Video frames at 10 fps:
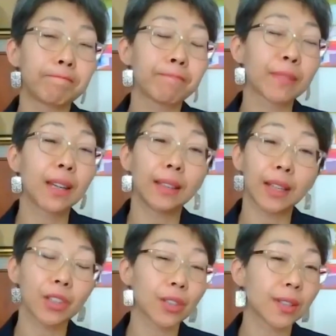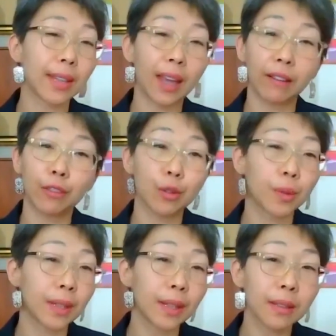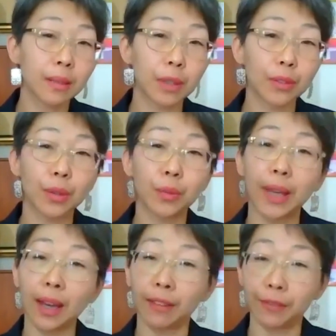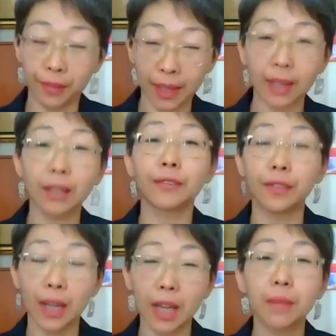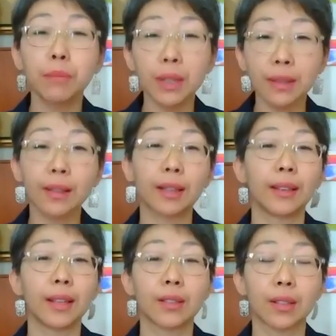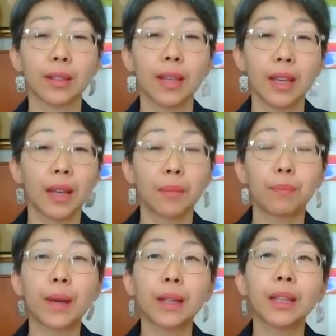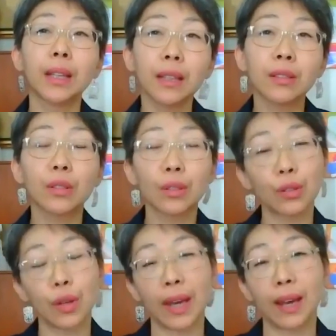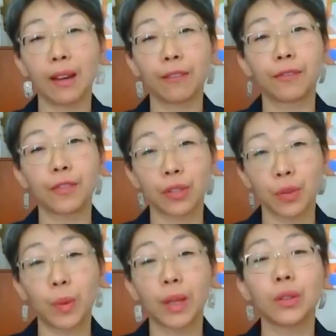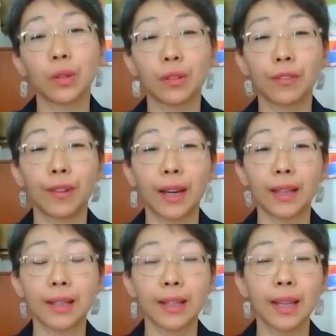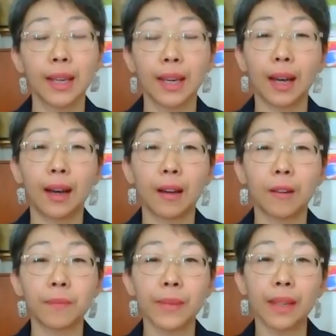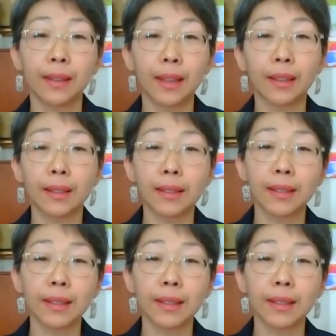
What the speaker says: collections that have Dewey Decimal, so we have kind of mixed collection. But it is good to have just one unified. And then it's